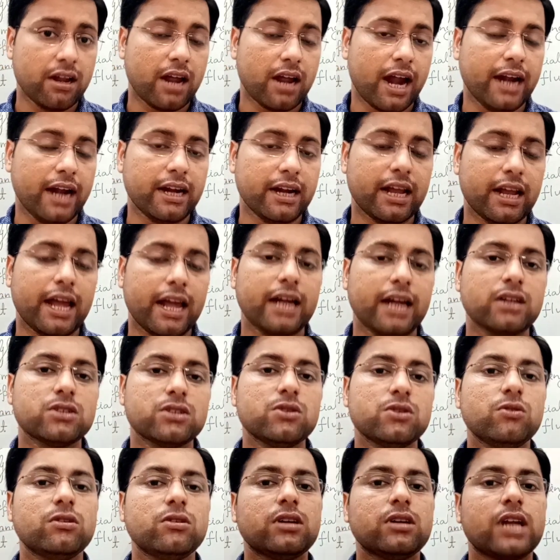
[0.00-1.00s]
and
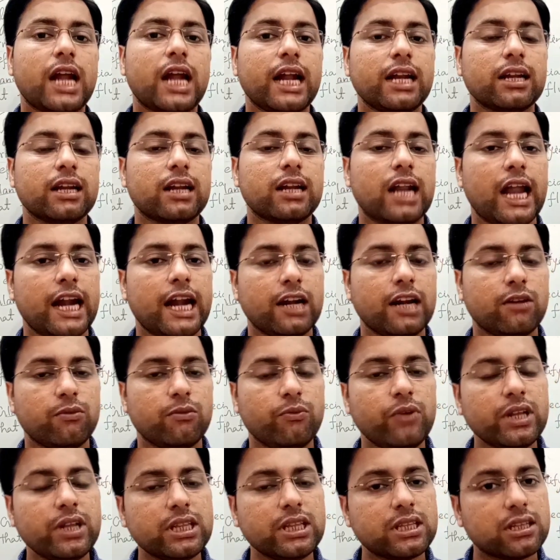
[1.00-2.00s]
exocrine gland
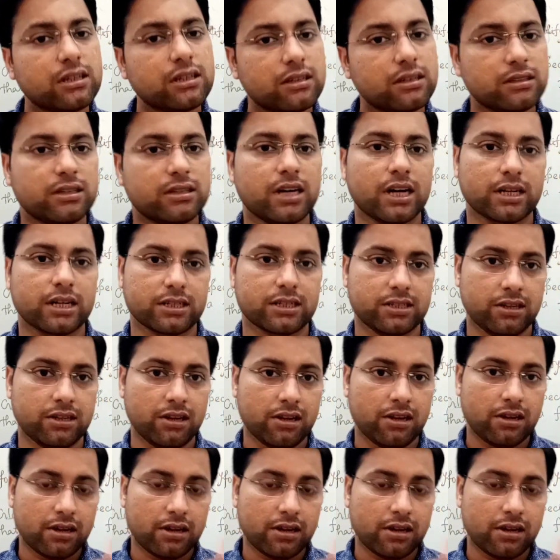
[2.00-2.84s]
with duct.